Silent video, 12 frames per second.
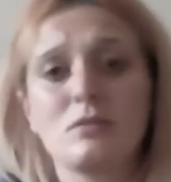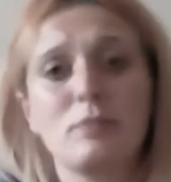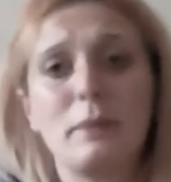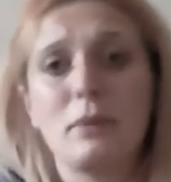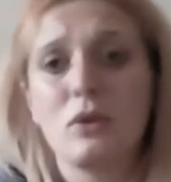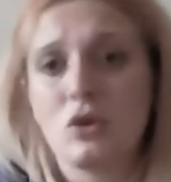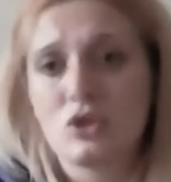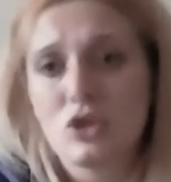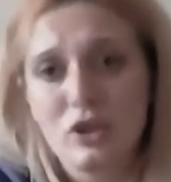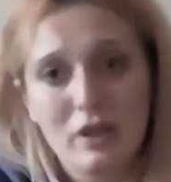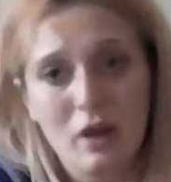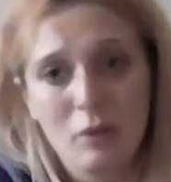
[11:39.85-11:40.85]
People not
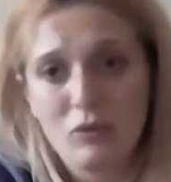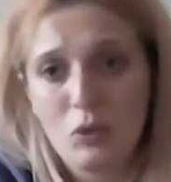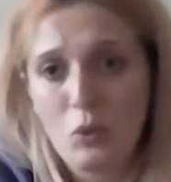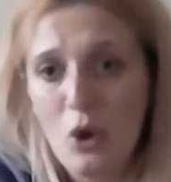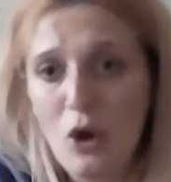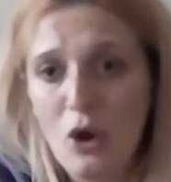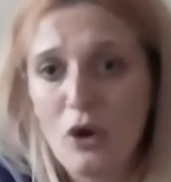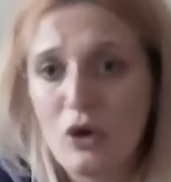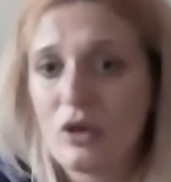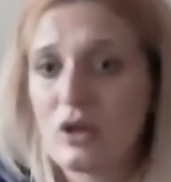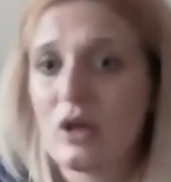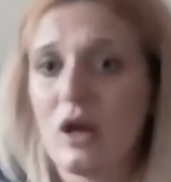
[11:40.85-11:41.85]
turning up for
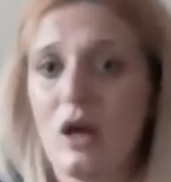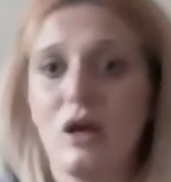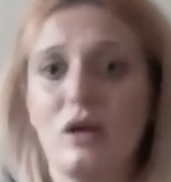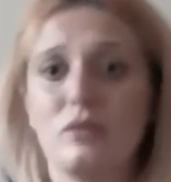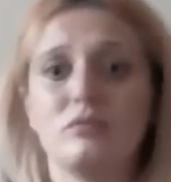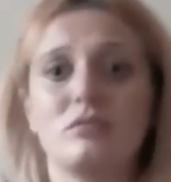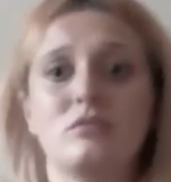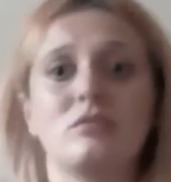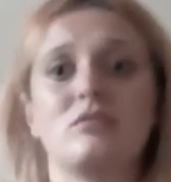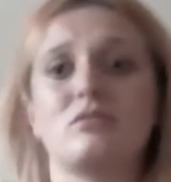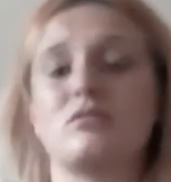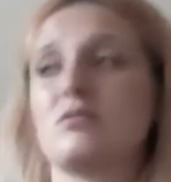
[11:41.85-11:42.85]
work.
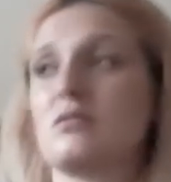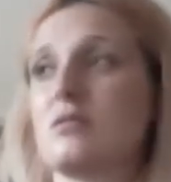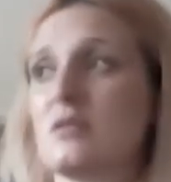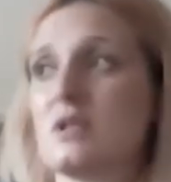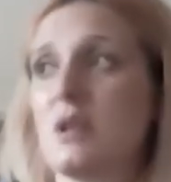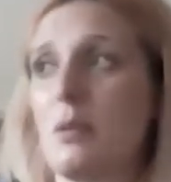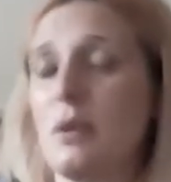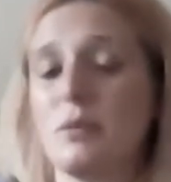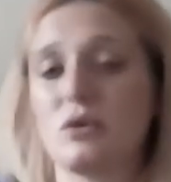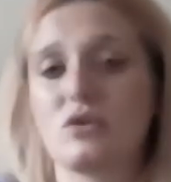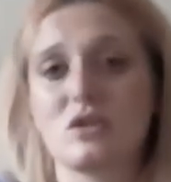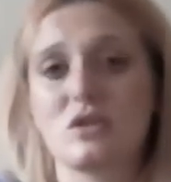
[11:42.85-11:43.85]
Some
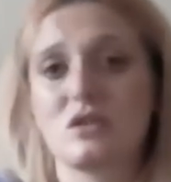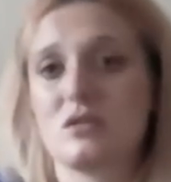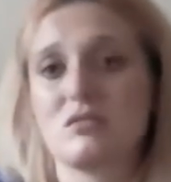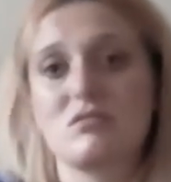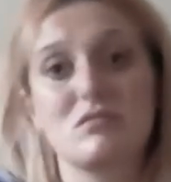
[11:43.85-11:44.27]
people just